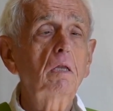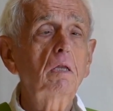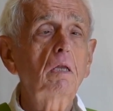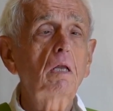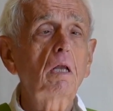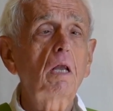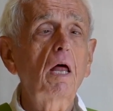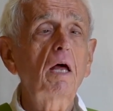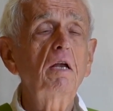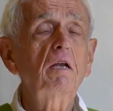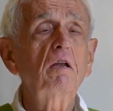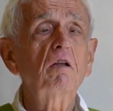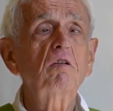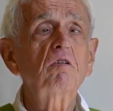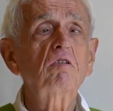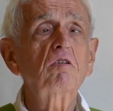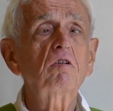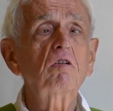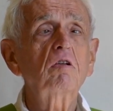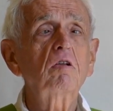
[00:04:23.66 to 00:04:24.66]
the light
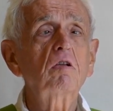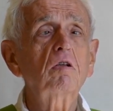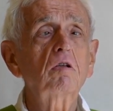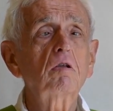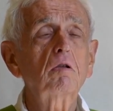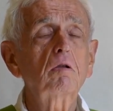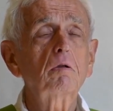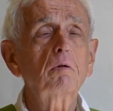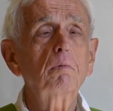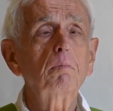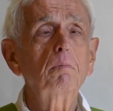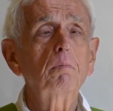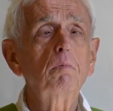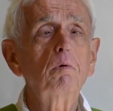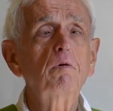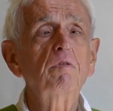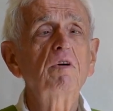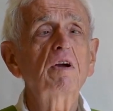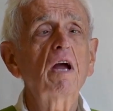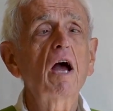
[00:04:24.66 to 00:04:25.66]
is
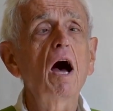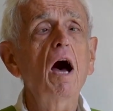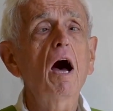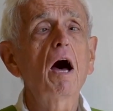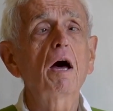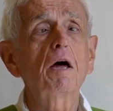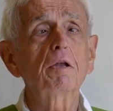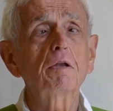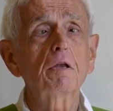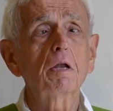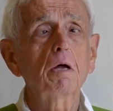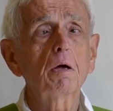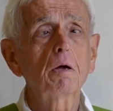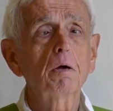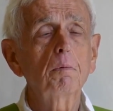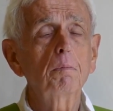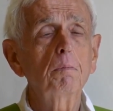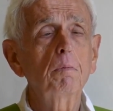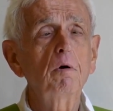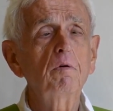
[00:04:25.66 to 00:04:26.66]
moving on,
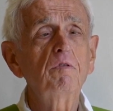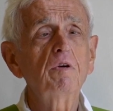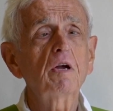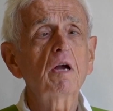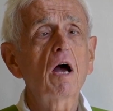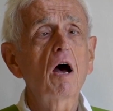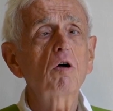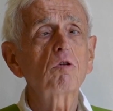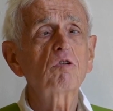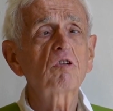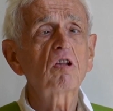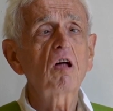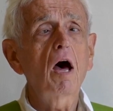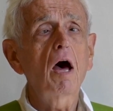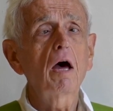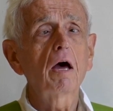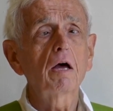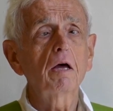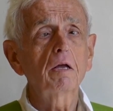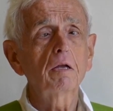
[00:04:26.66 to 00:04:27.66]
moving
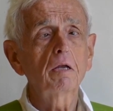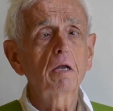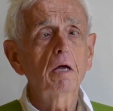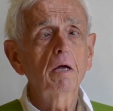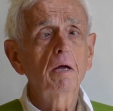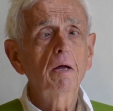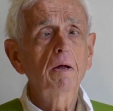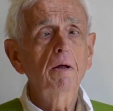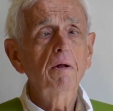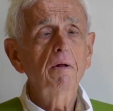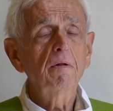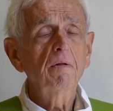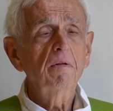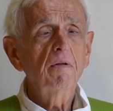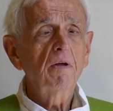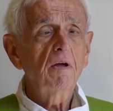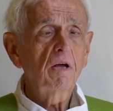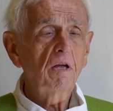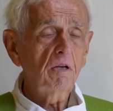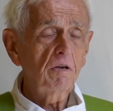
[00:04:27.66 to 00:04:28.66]
outside.
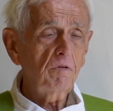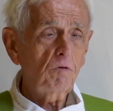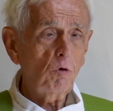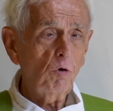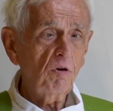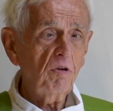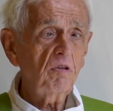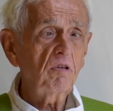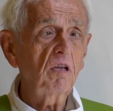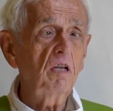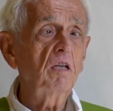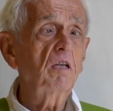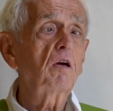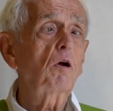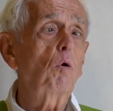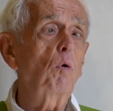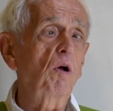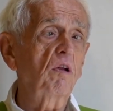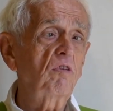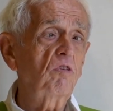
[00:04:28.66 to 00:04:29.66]
And of course, then the
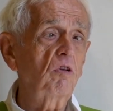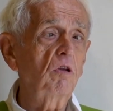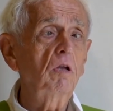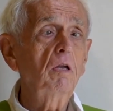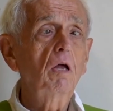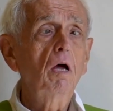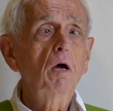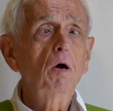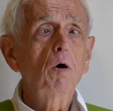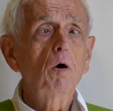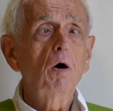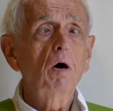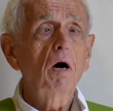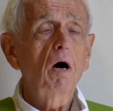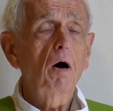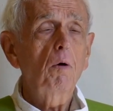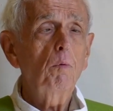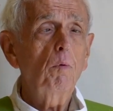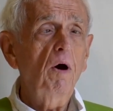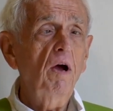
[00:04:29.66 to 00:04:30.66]
question,
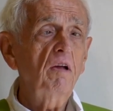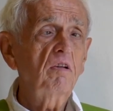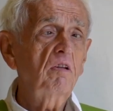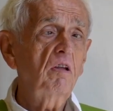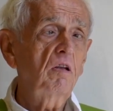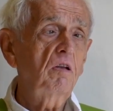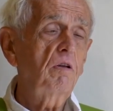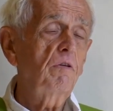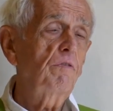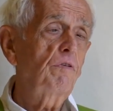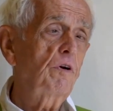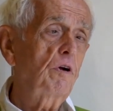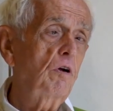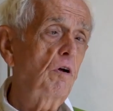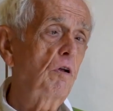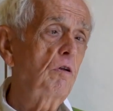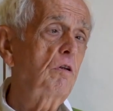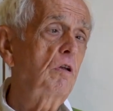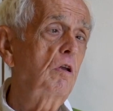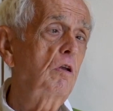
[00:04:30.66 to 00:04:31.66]
why is it
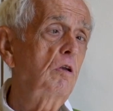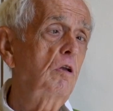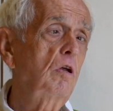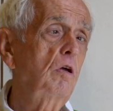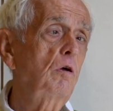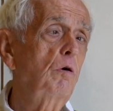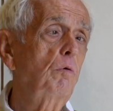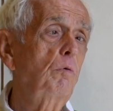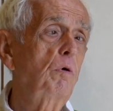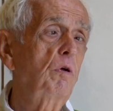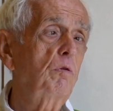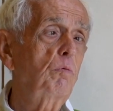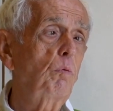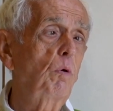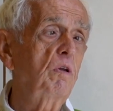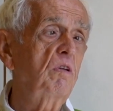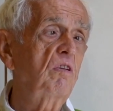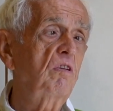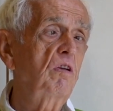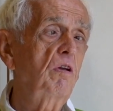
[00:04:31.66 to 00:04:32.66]
difficult to deal with
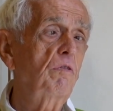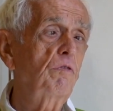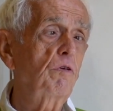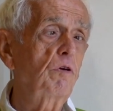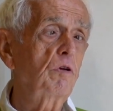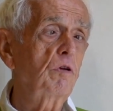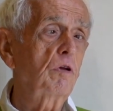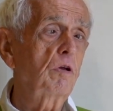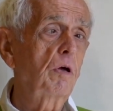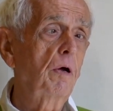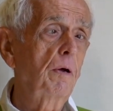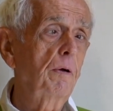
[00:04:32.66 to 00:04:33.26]
what's different?